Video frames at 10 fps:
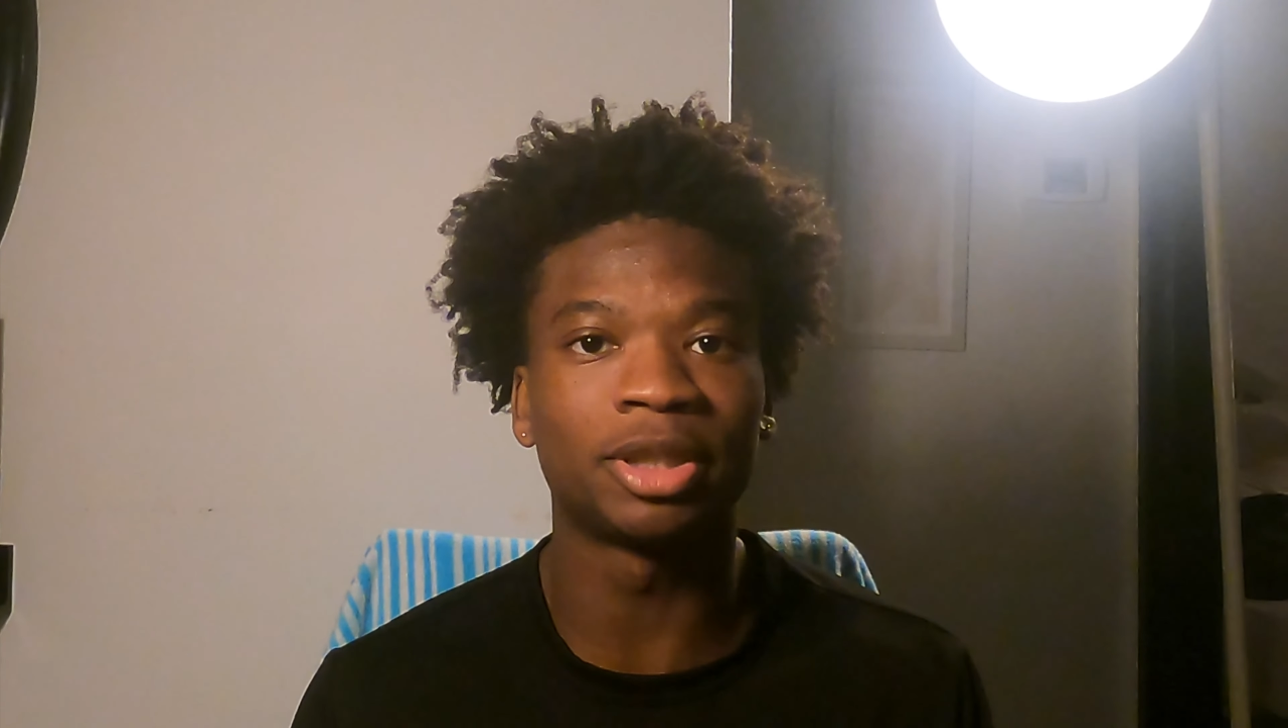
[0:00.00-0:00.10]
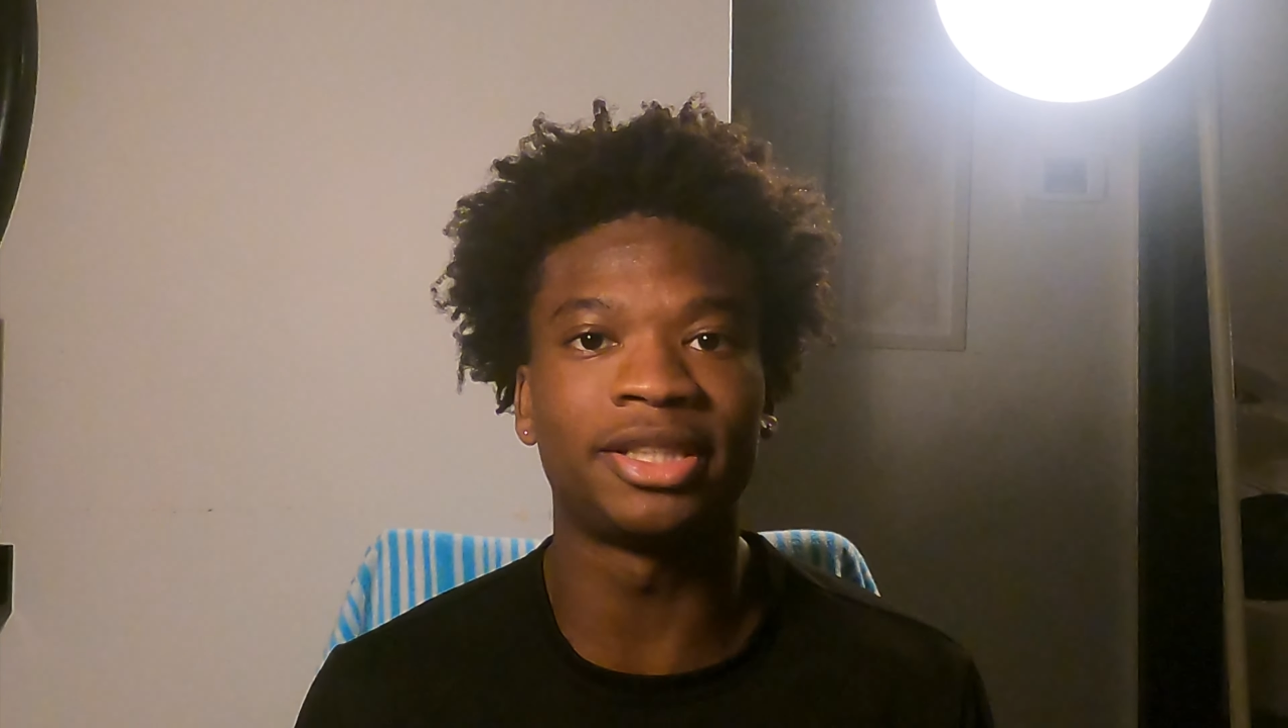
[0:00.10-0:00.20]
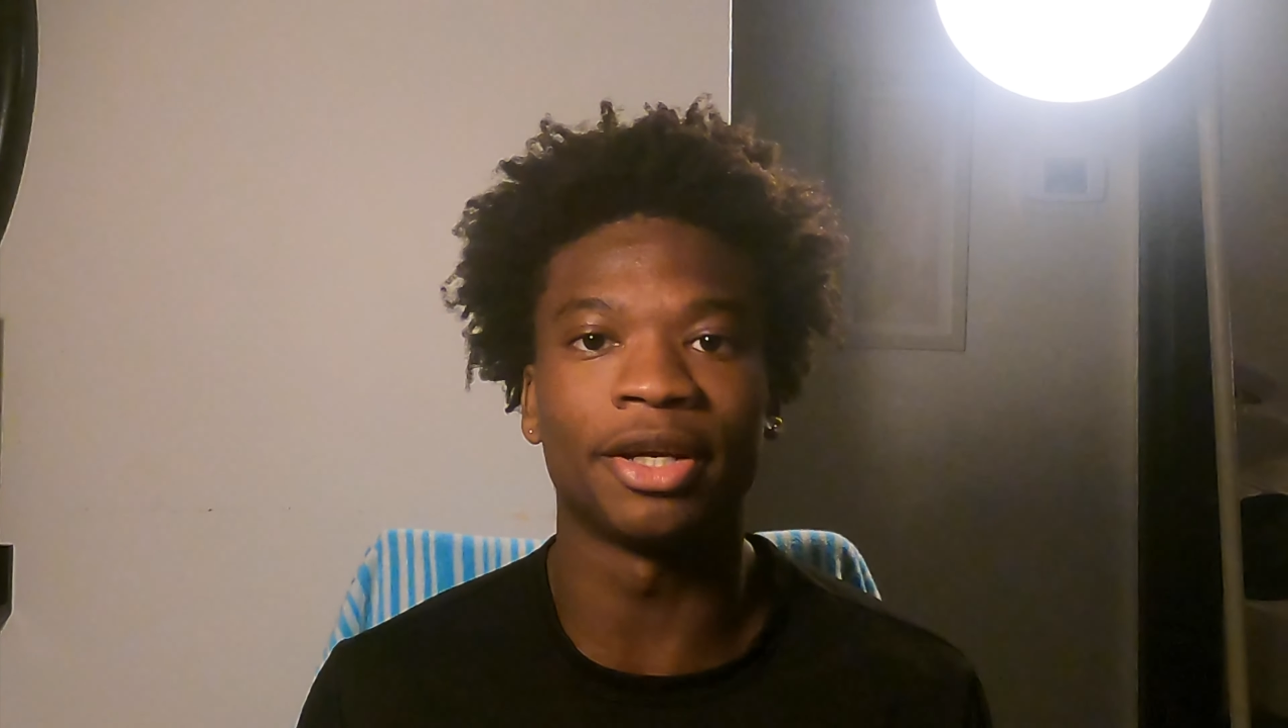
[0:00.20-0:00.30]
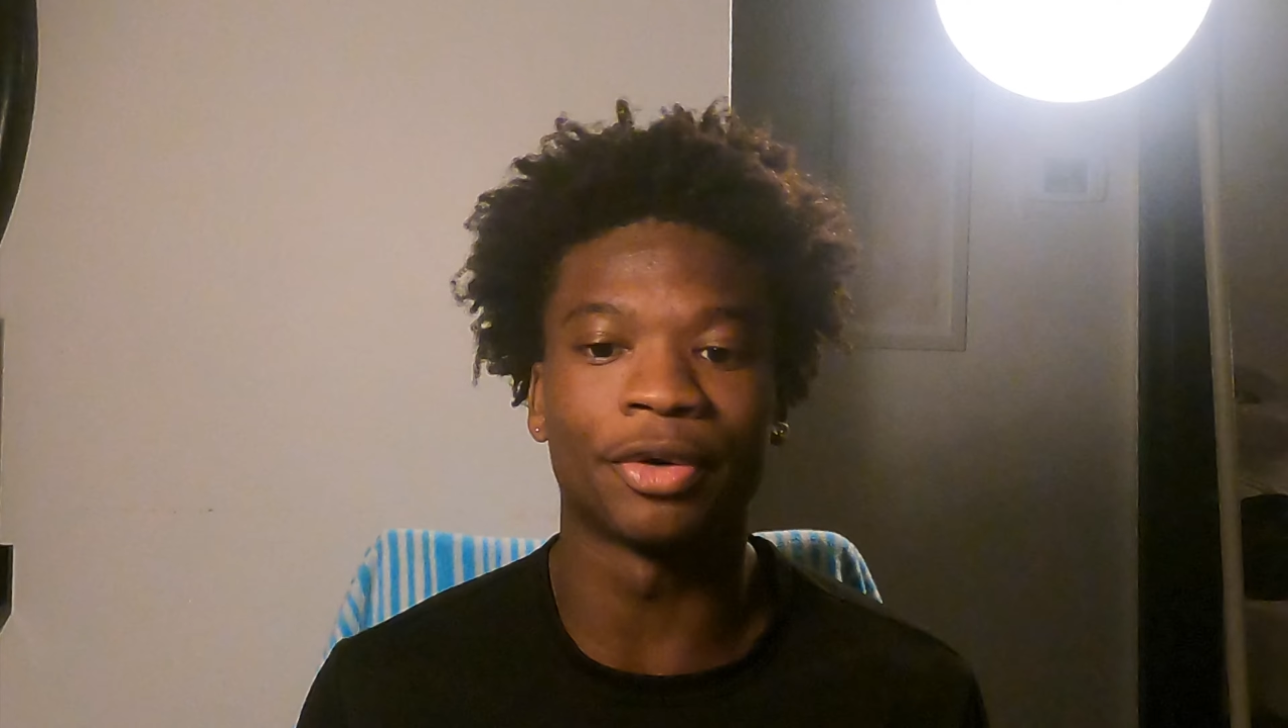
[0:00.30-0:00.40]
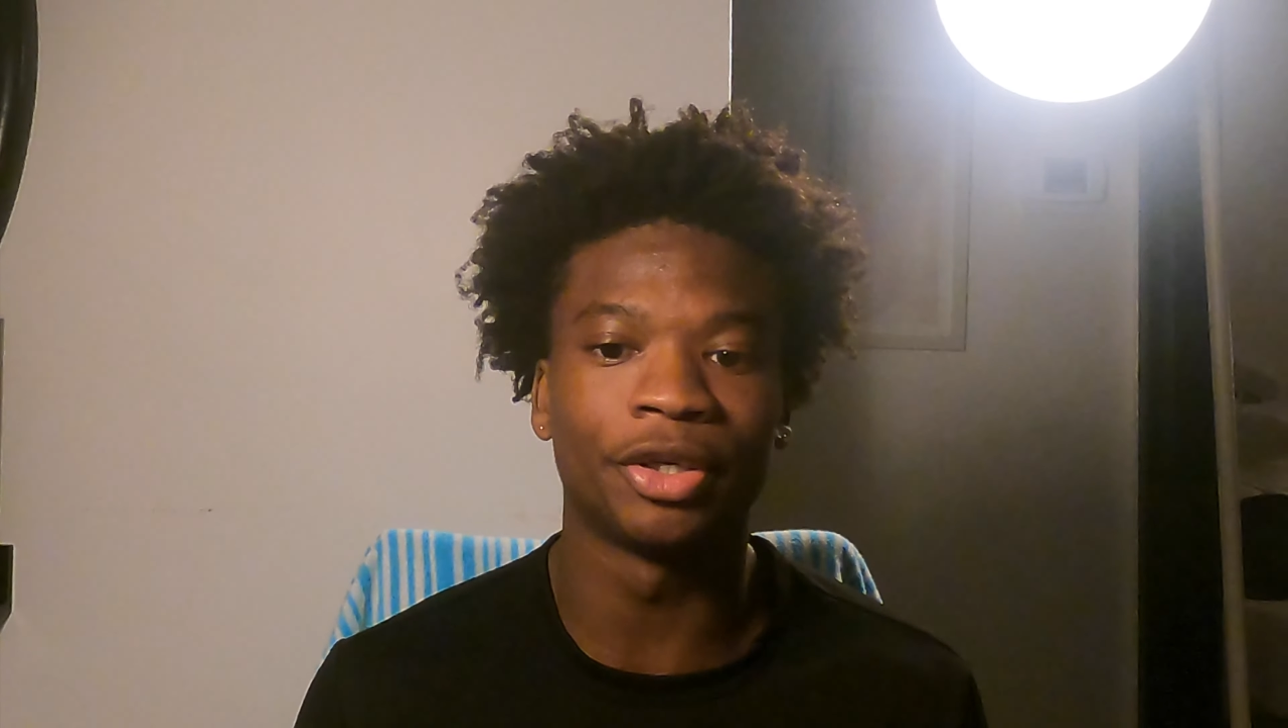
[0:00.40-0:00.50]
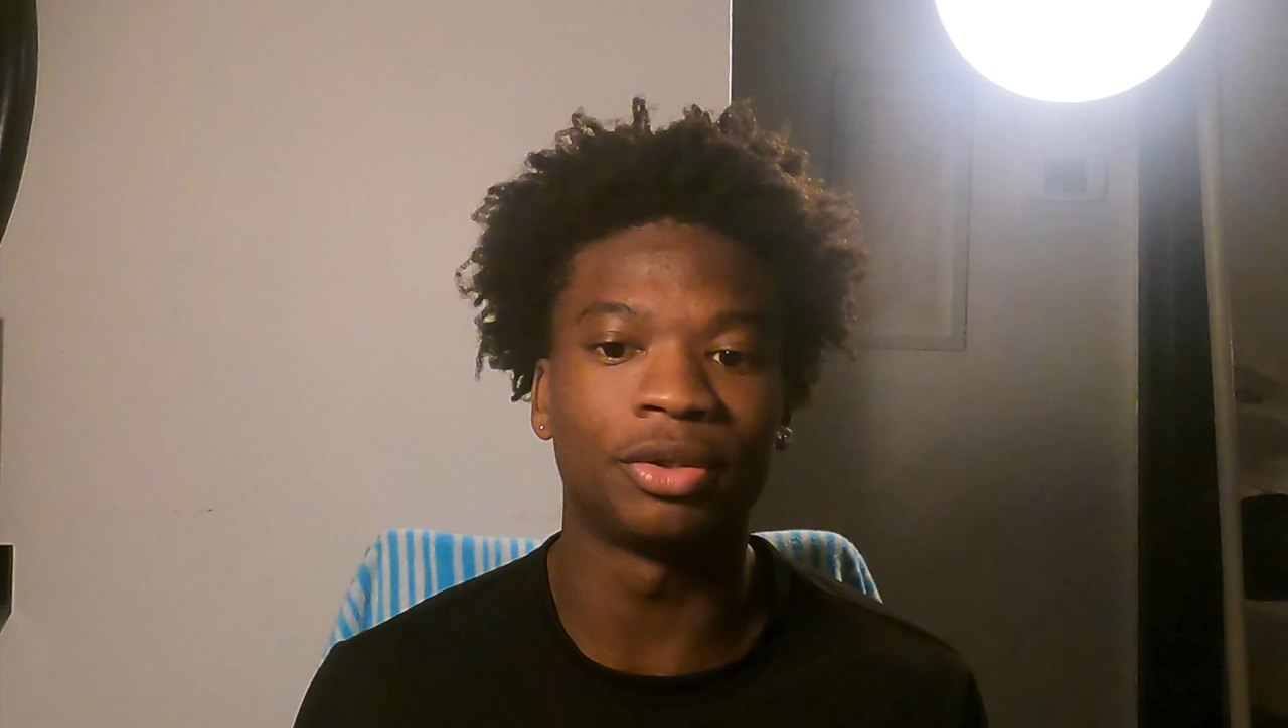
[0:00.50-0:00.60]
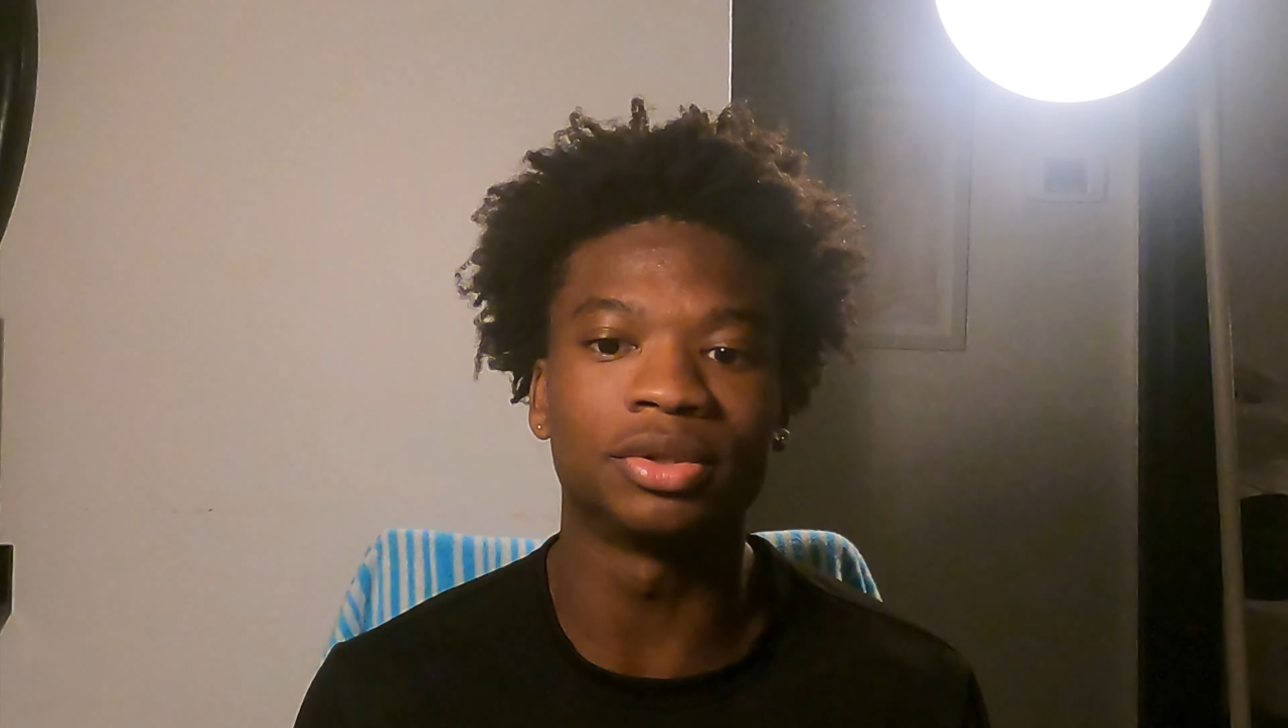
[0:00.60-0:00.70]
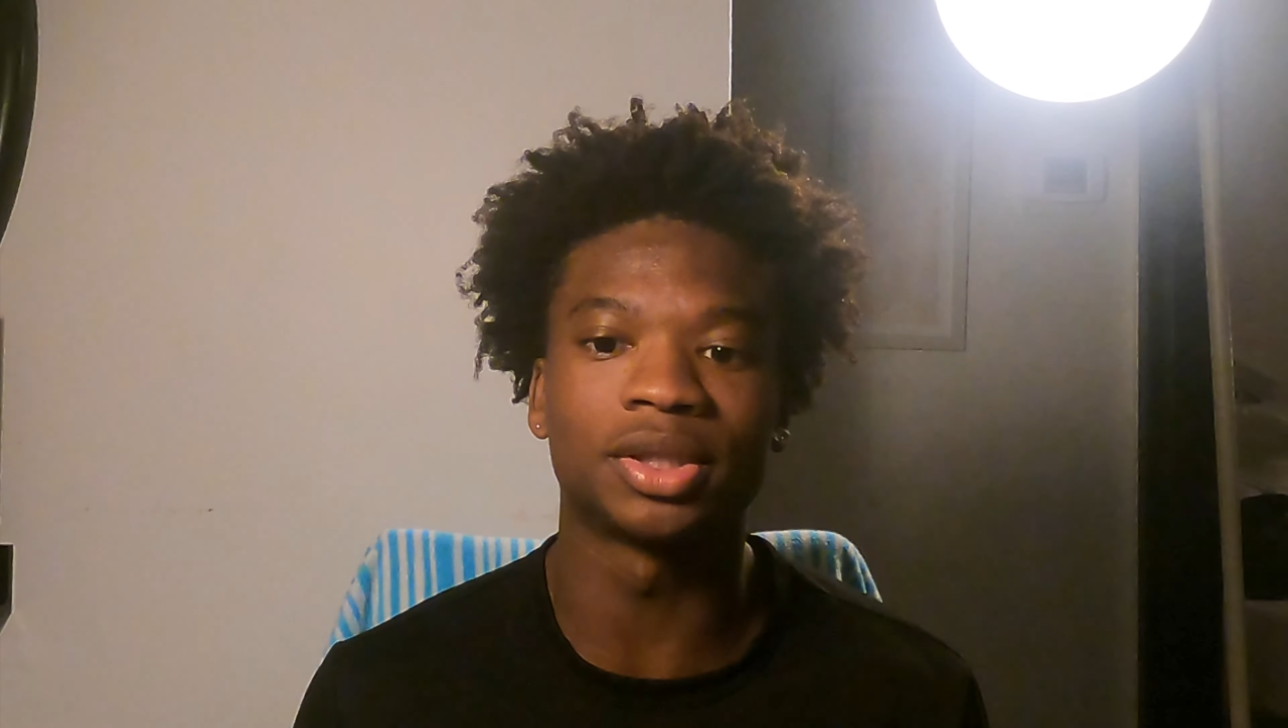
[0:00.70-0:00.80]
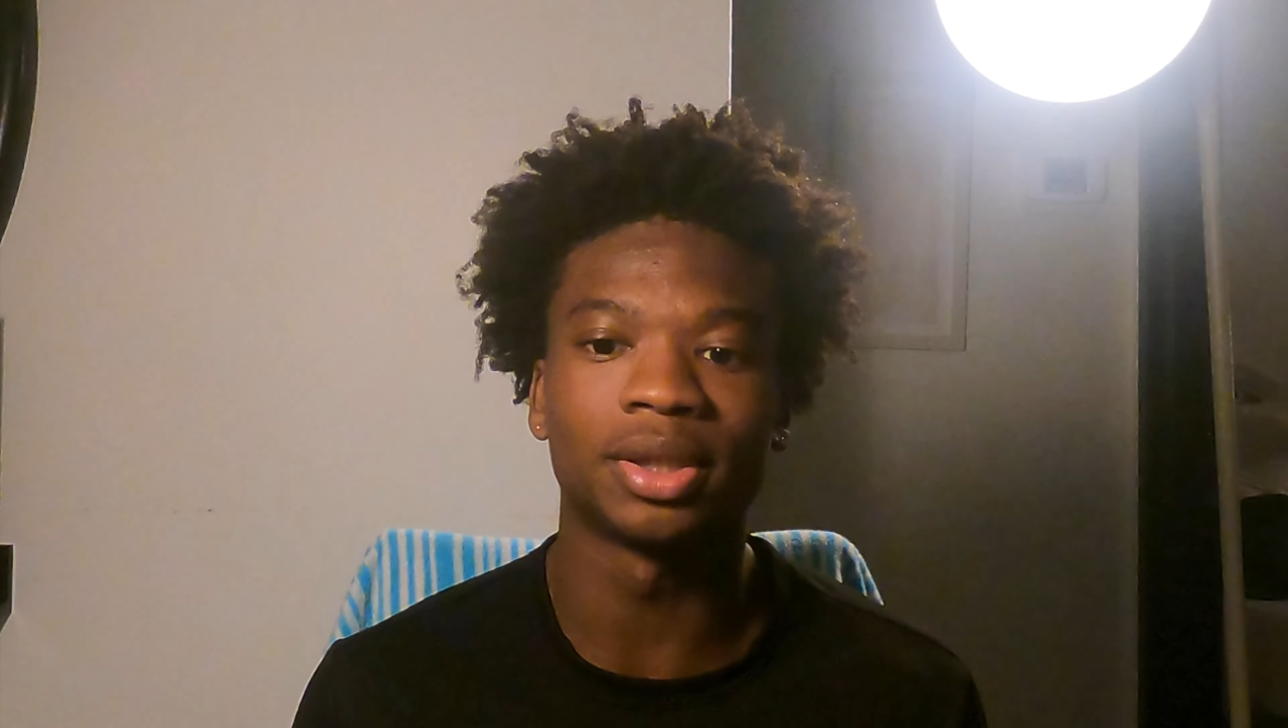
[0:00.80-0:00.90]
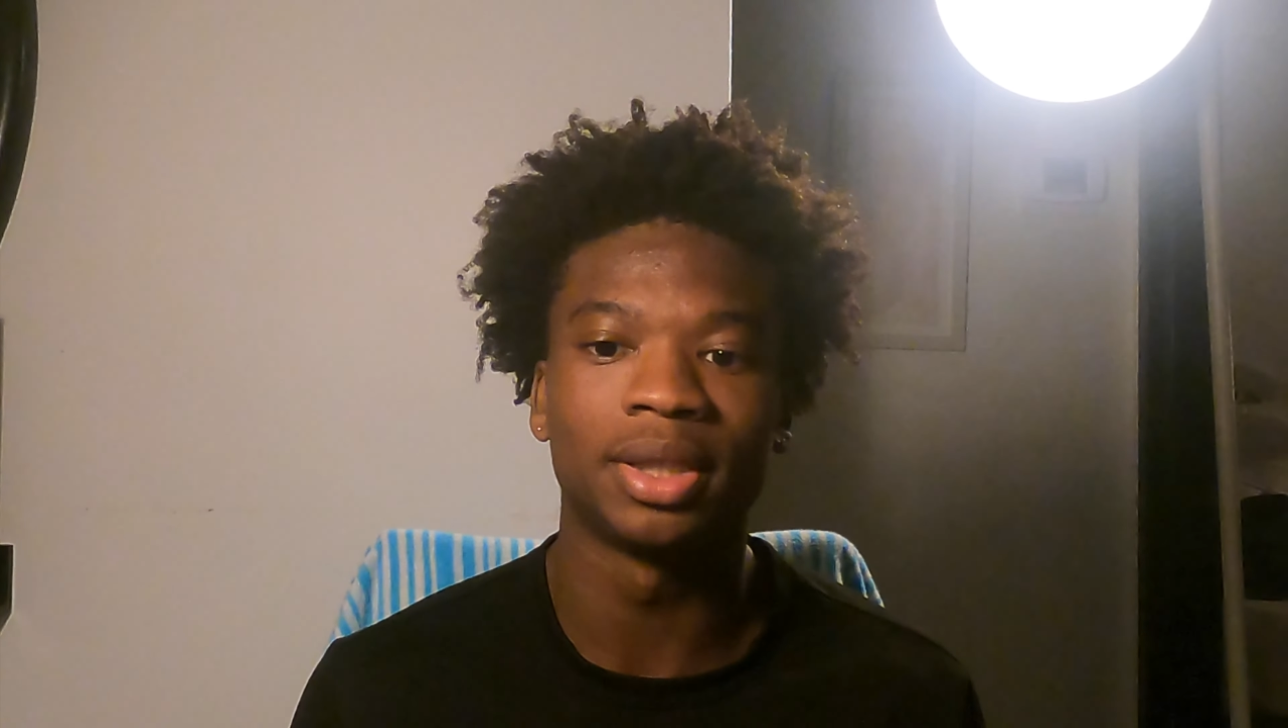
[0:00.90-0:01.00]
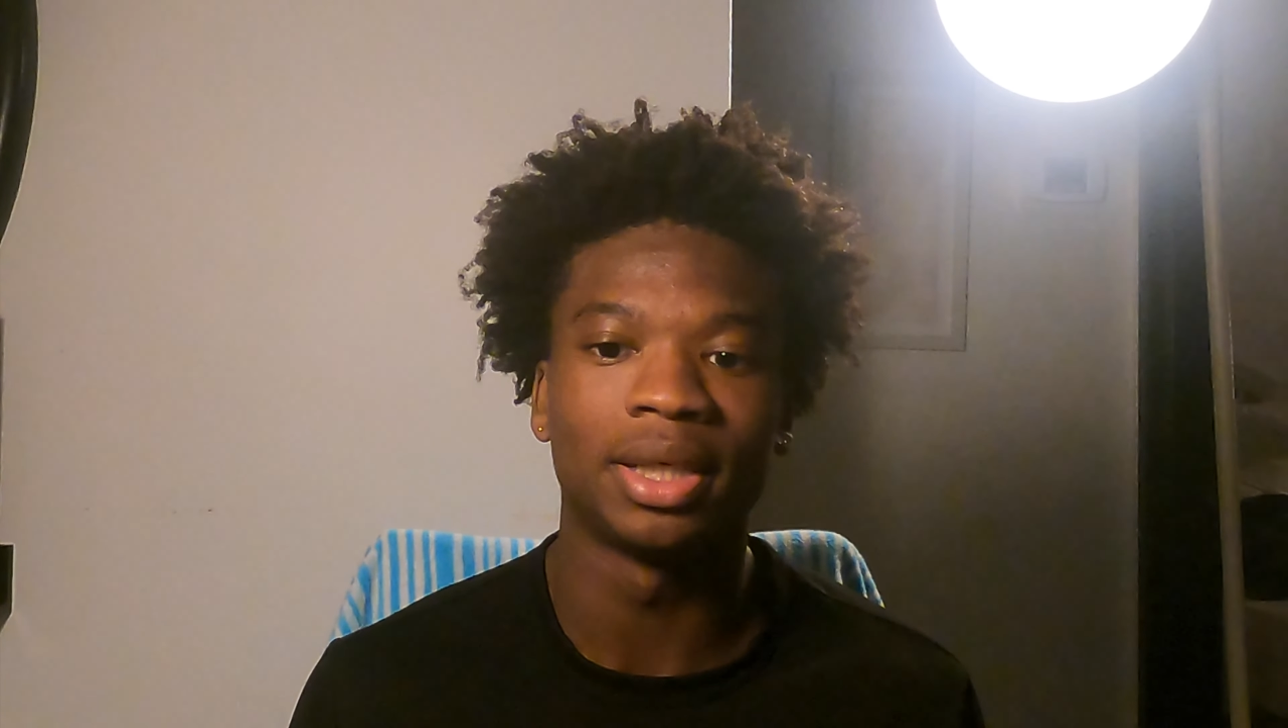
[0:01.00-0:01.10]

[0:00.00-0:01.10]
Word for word: materials